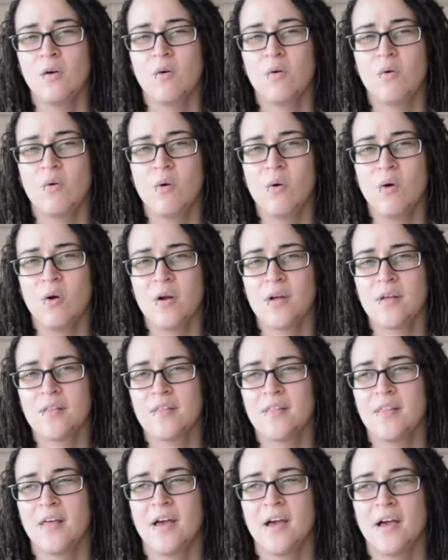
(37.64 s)

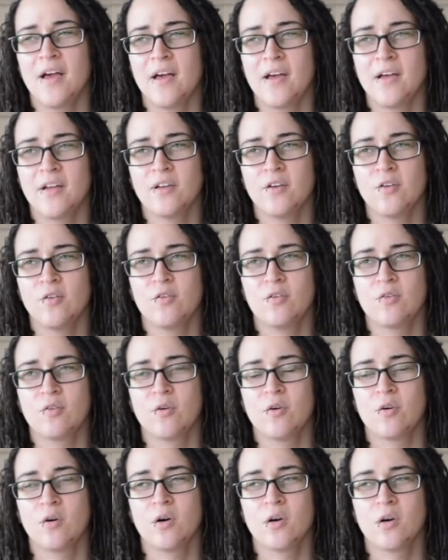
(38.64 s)
or that
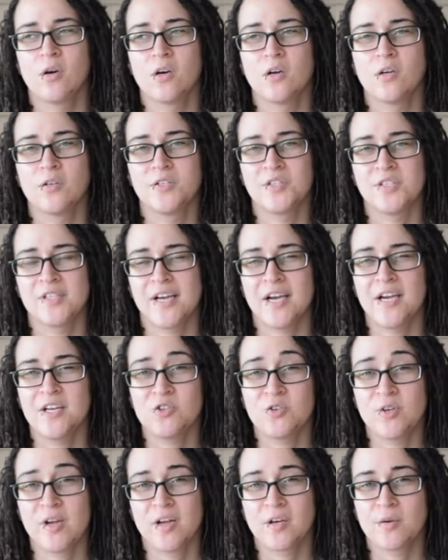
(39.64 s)
your GI
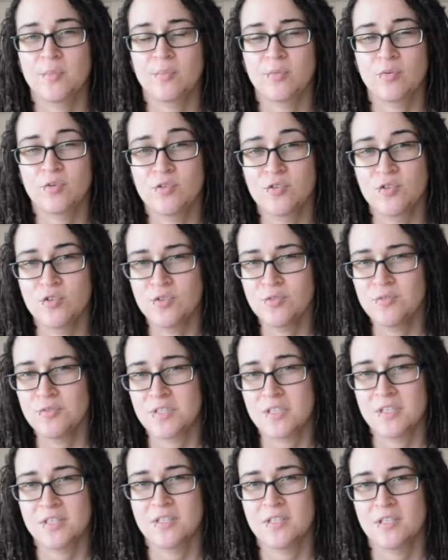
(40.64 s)
tract
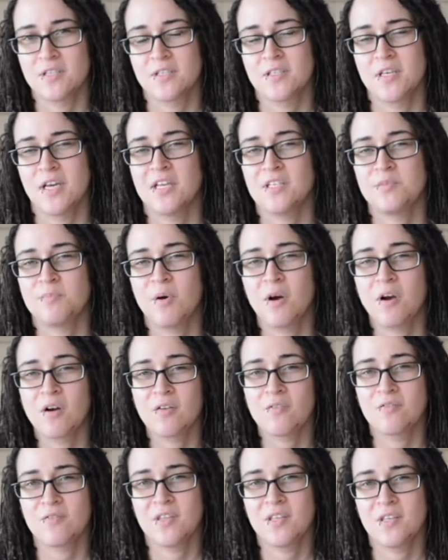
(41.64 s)
produces as part
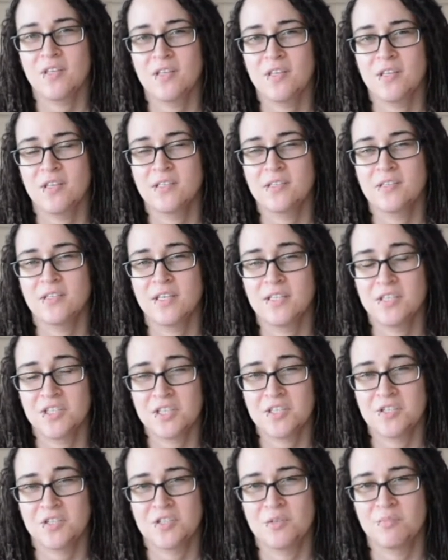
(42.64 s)
of the
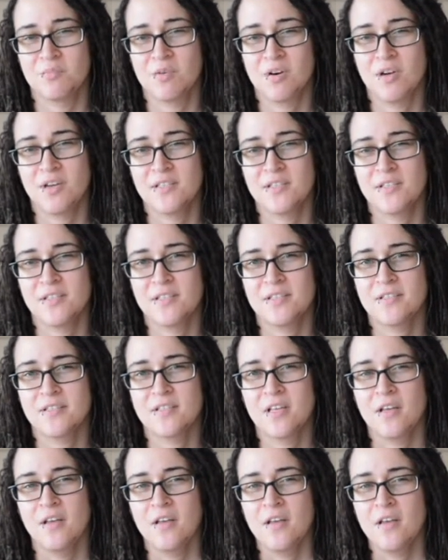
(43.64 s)
digestion
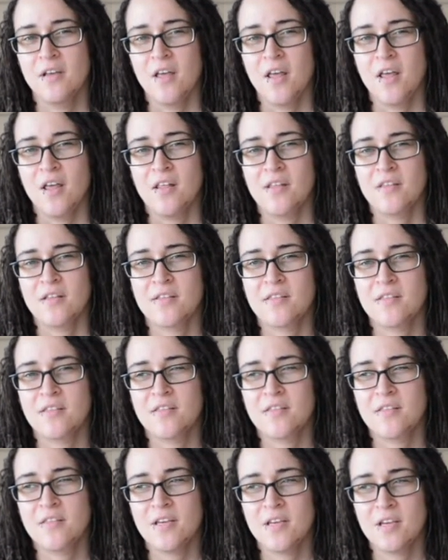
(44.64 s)
process. The
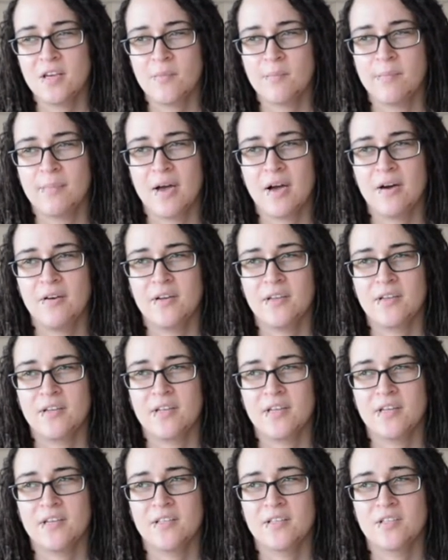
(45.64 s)
thing about it
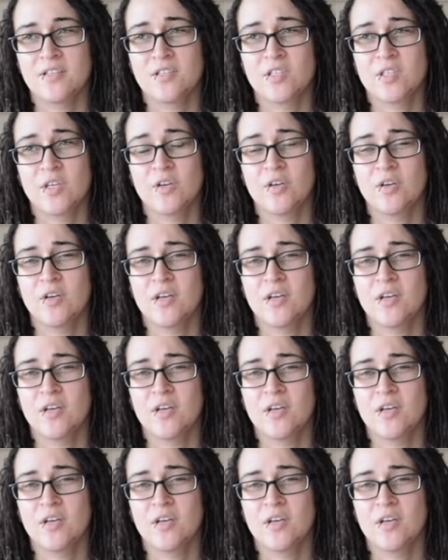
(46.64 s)
is